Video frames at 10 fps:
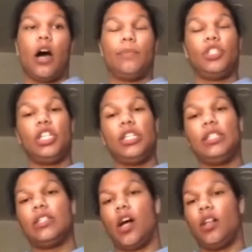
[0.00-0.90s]

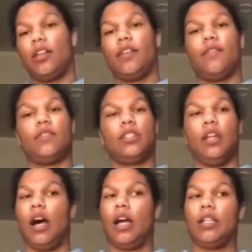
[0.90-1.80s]
Cheese, olives,
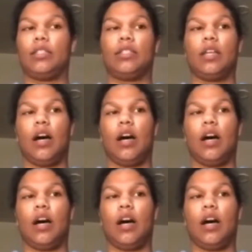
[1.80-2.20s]
nuts.